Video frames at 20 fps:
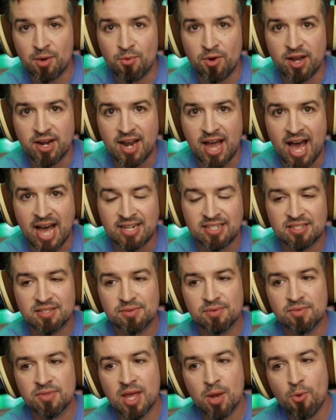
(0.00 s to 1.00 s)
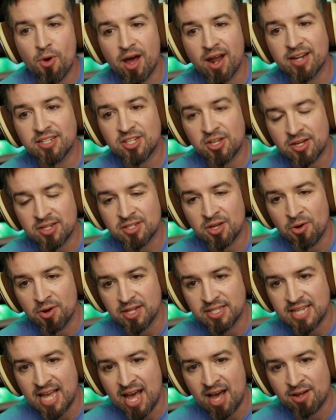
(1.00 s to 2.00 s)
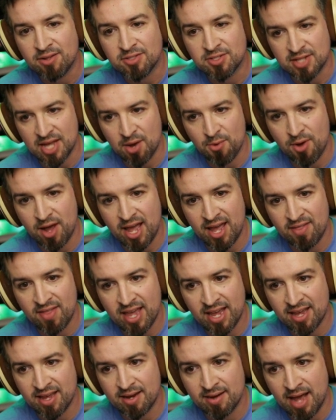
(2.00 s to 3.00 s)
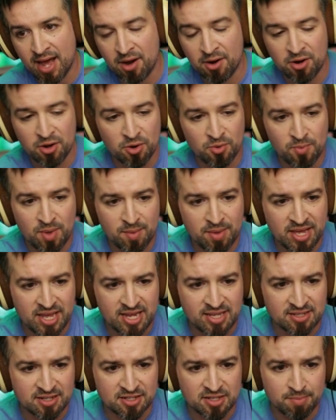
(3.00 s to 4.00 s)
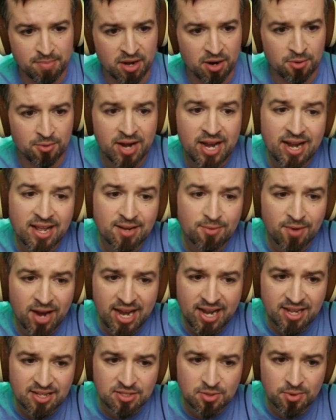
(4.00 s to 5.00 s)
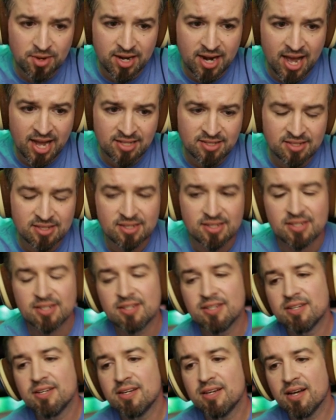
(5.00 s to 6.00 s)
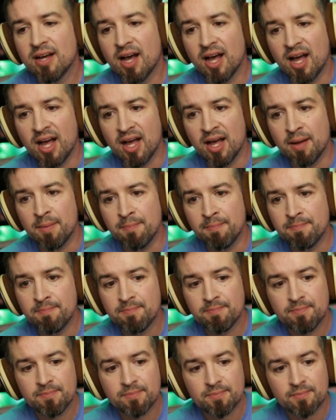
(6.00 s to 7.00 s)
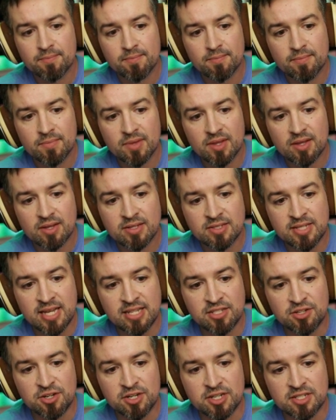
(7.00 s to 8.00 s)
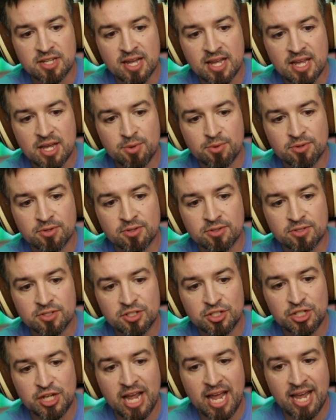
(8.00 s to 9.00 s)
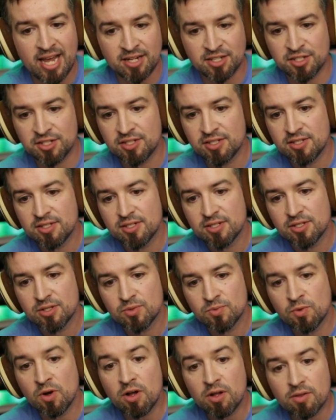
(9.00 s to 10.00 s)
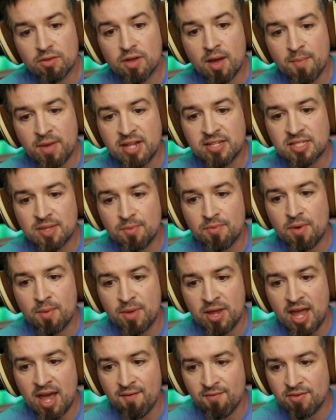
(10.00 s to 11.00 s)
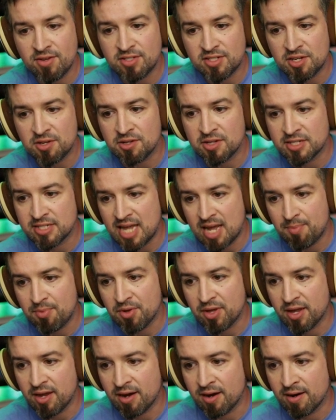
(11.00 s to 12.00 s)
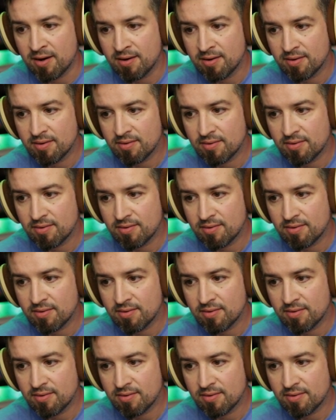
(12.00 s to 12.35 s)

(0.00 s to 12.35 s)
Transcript: and whatnot, they want to tone it down so that way they could, I don't know, maybe ease into some better reading ratings and whatnot. Um, censored does not equal changed. Well, I mean, some. I mean, every single example here,